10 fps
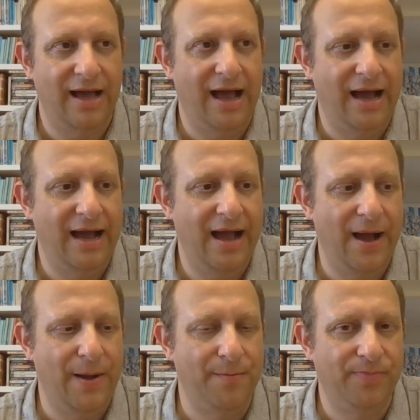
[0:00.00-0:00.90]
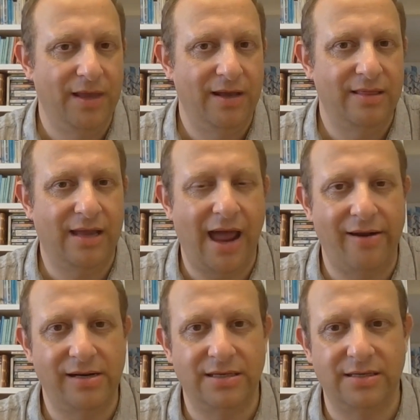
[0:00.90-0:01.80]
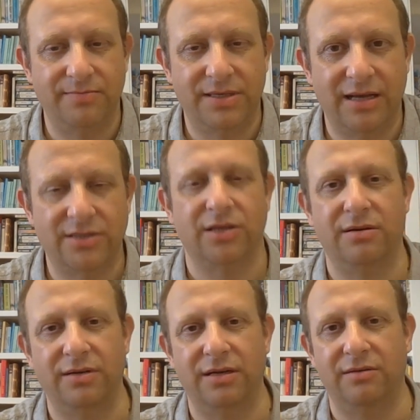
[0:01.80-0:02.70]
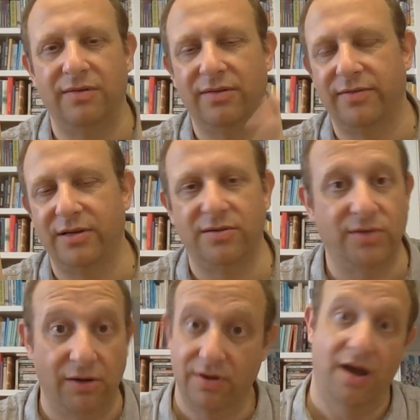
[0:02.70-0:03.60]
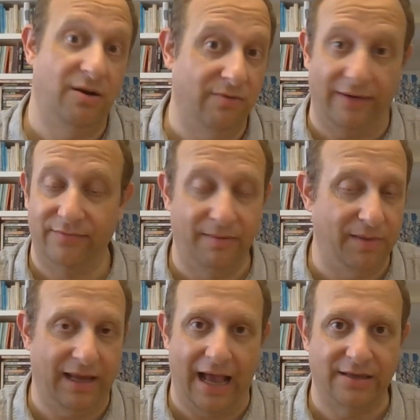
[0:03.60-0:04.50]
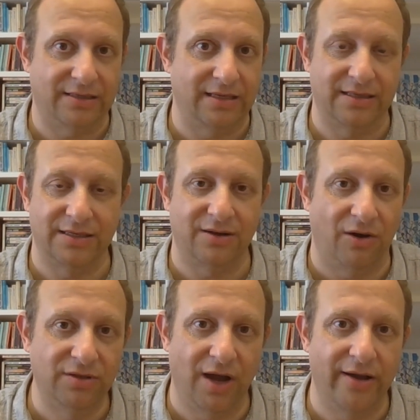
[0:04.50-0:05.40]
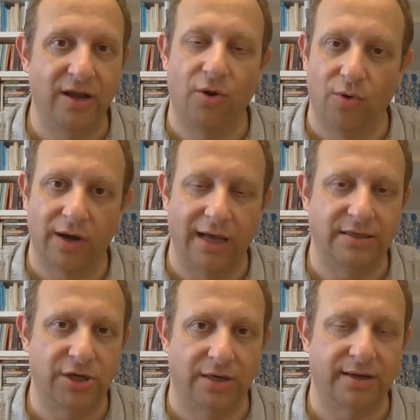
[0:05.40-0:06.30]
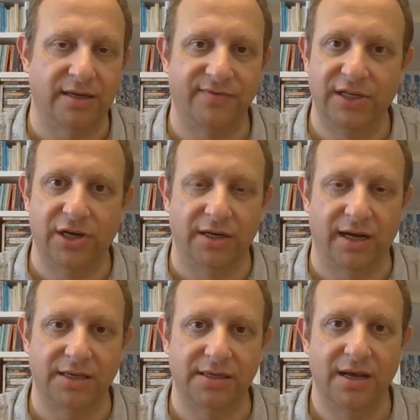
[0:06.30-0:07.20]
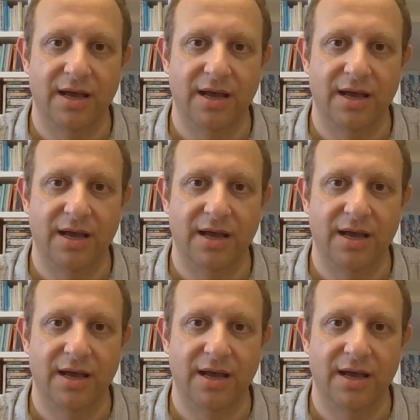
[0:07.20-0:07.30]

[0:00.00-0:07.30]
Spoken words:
The characters themselves, so that those who don't know, haven't read Bleak House, there's this ongoing court case, Jarndyce v. Jarndyce,